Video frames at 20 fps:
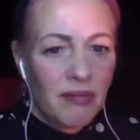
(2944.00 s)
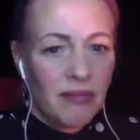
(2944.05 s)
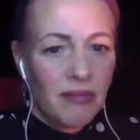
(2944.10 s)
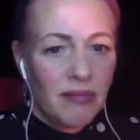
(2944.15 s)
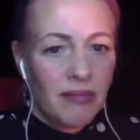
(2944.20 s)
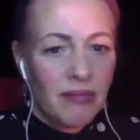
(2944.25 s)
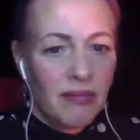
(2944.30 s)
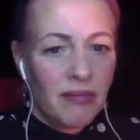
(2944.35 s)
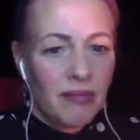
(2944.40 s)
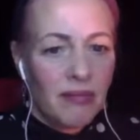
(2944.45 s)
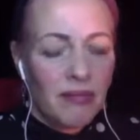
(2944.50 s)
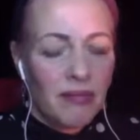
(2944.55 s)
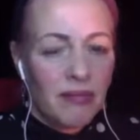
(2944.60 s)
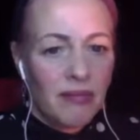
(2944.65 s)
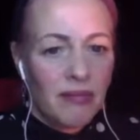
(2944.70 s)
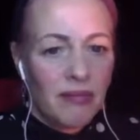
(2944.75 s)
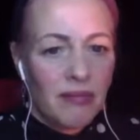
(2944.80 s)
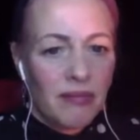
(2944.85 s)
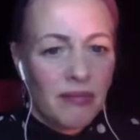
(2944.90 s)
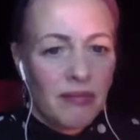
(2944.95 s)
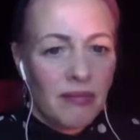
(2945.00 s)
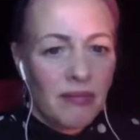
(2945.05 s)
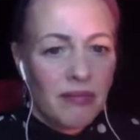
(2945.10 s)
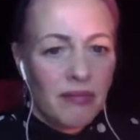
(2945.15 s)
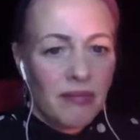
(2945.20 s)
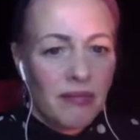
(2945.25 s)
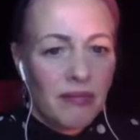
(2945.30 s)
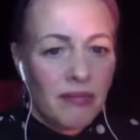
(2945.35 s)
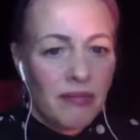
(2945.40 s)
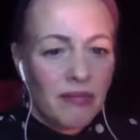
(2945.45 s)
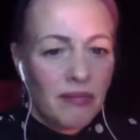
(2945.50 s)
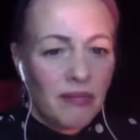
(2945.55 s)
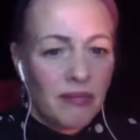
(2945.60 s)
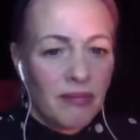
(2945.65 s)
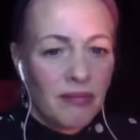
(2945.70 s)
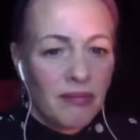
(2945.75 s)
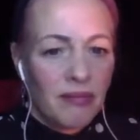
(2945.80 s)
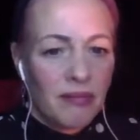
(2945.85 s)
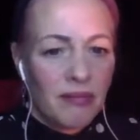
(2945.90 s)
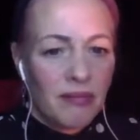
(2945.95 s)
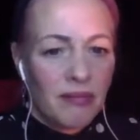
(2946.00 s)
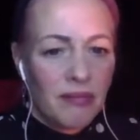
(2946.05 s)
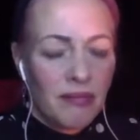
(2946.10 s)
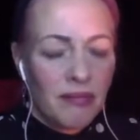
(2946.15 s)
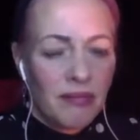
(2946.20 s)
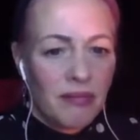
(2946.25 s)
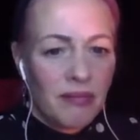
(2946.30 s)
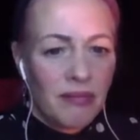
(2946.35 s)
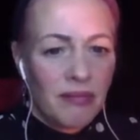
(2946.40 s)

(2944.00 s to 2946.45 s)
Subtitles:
No words are spoken by the person on screen.